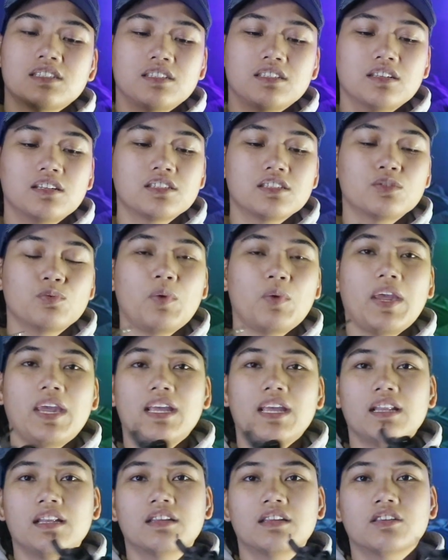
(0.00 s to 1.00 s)
the
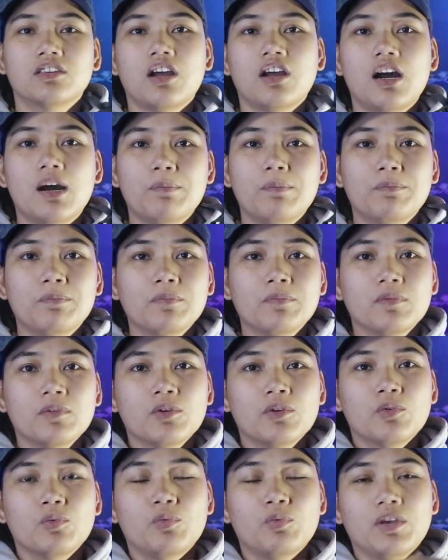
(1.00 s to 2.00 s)
suede top
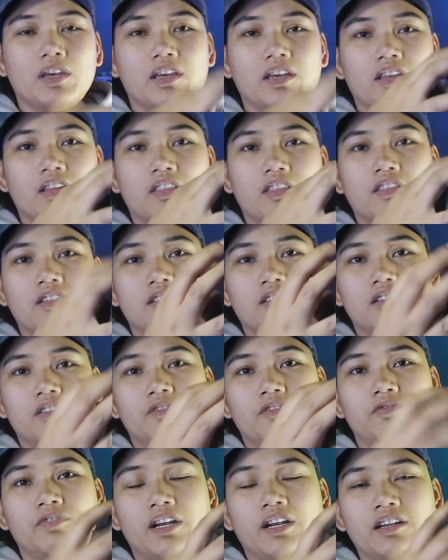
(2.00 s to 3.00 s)
with a
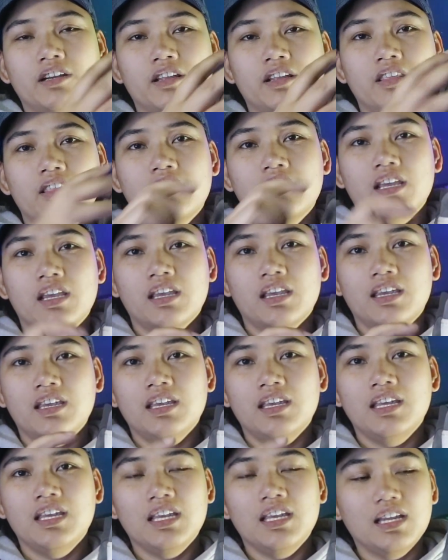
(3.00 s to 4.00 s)
very thick
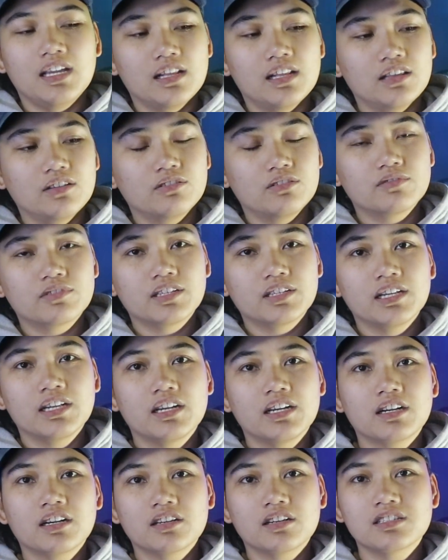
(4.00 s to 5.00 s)
heel over
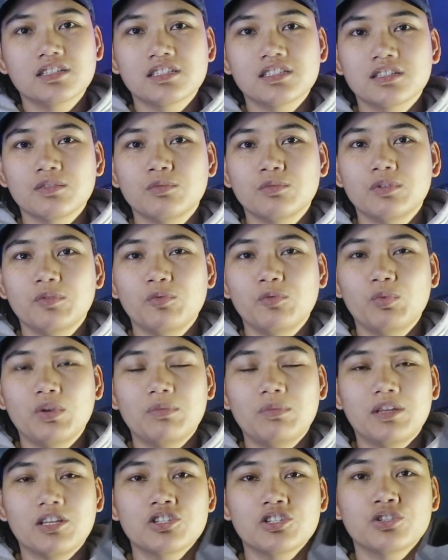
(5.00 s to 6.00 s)
here because it's a
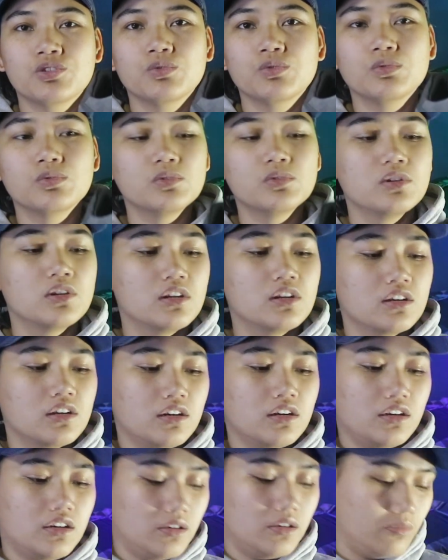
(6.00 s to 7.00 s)
women's shoe.
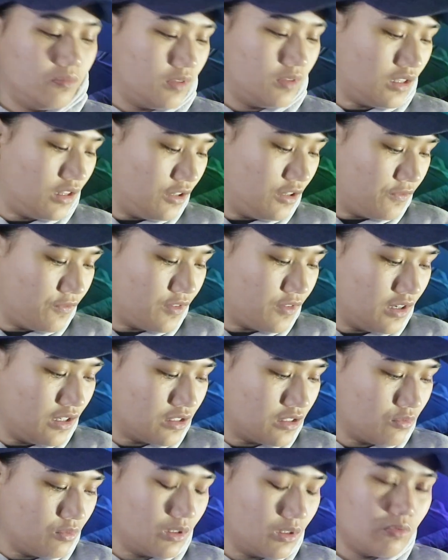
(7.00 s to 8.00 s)
The
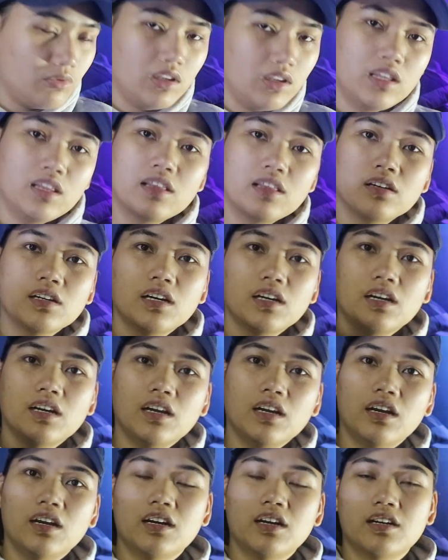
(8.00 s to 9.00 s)
difference between the
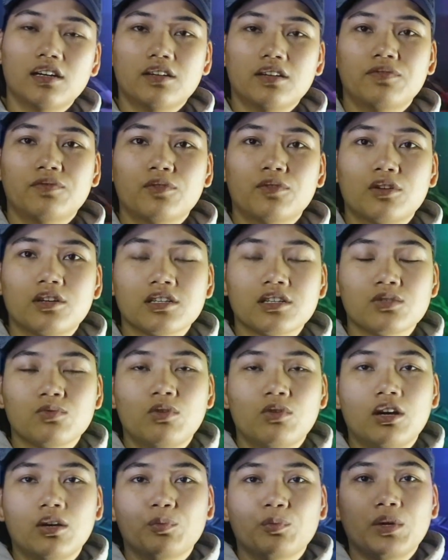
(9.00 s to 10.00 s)
Air Force
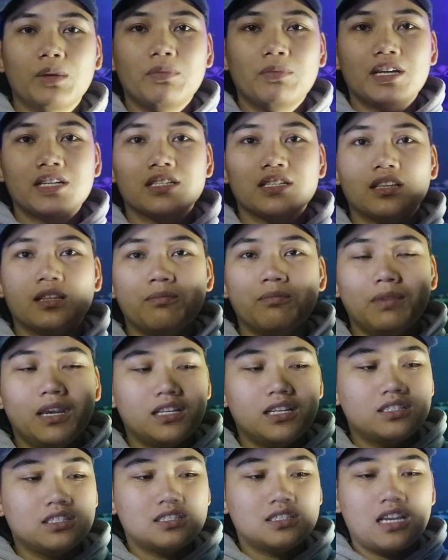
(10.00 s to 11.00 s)
One women's and the
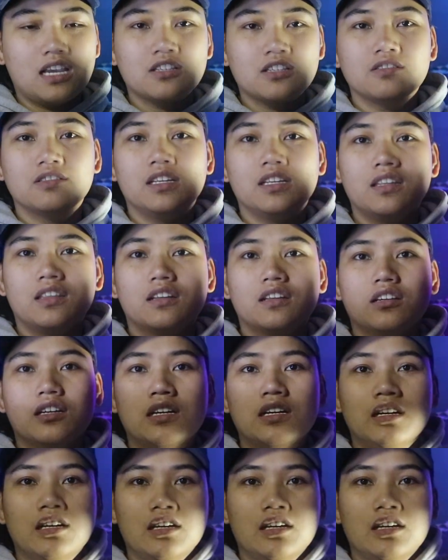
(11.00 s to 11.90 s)
men's is actually the